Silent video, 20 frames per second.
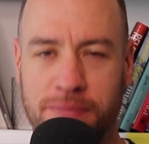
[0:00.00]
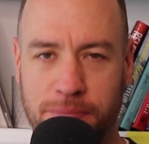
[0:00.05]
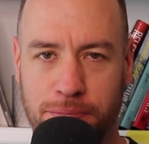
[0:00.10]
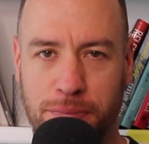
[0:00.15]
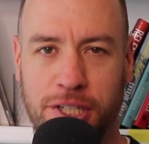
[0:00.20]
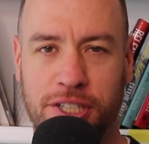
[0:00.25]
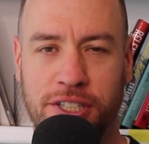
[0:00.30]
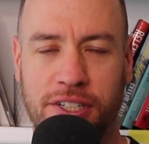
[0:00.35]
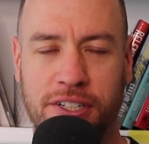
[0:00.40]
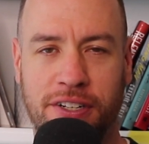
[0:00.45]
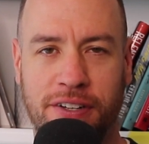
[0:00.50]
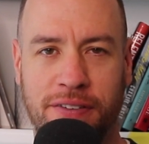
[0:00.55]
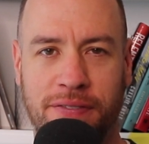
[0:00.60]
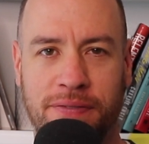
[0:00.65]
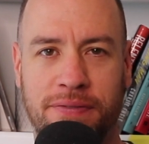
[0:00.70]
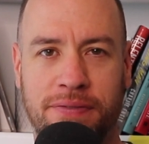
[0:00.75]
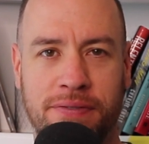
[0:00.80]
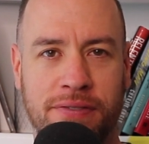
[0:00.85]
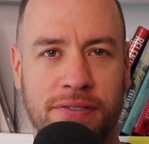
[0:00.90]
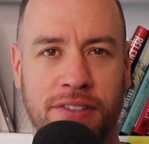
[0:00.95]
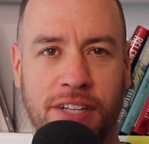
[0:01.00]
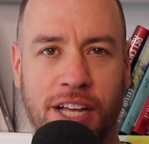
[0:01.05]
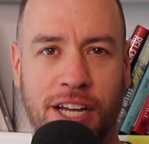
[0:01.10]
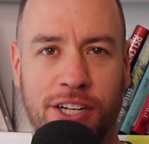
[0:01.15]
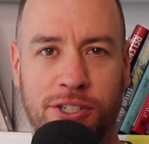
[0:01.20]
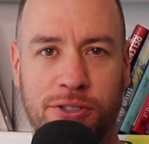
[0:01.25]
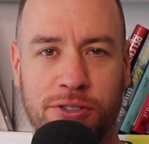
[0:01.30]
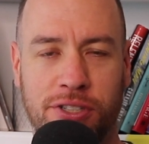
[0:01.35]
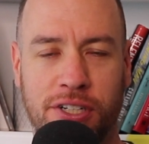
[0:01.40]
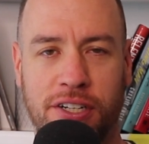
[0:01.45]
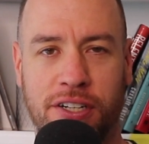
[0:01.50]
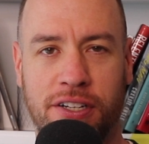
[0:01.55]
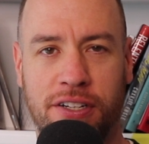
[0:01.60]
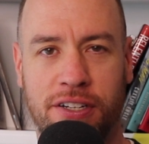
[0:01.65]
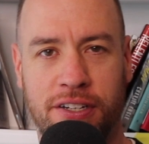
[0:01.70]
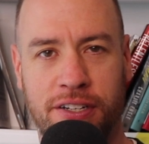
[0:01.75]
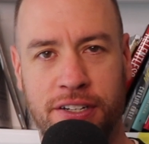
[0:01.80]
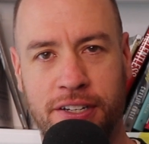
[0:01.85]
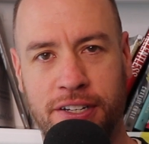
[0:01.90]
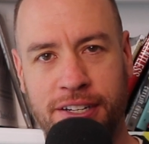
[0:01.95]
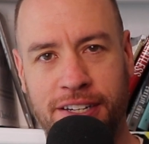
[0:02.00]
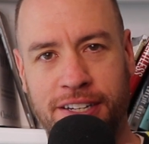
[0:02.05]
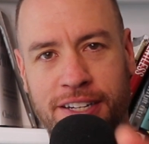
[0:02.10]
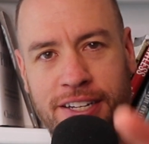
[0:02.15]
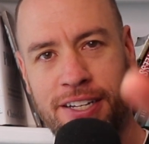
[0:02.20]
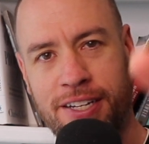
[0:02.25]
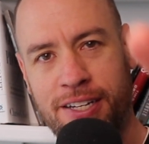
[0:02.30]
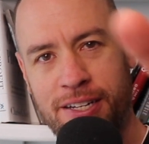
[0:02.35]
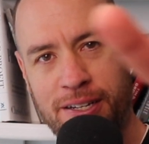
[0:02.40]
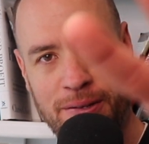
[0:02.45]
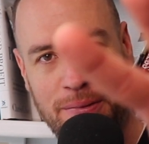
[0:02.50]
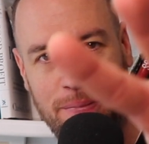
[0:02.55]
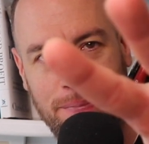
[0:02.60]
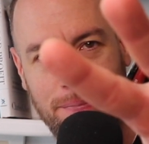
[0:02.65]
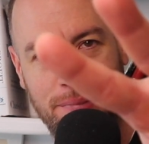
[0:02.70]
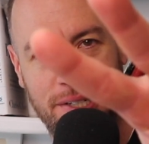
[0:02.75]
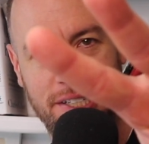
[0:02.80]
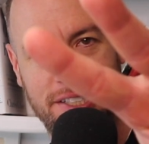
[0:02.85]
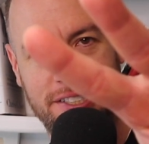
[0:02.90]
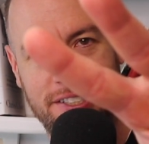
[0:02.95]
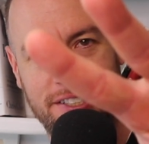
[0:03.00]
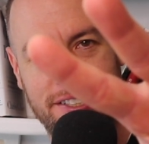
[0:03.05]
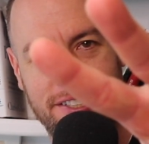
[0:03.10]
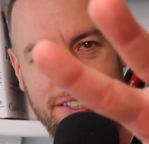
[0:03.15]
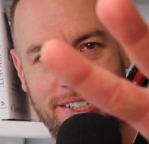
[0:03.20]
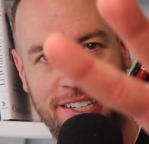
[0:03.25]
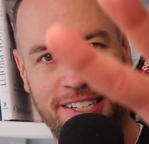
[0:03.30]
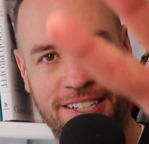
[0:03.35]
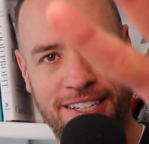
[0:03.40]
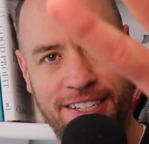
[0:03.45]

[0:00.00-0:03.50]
Be good and do good. Peace.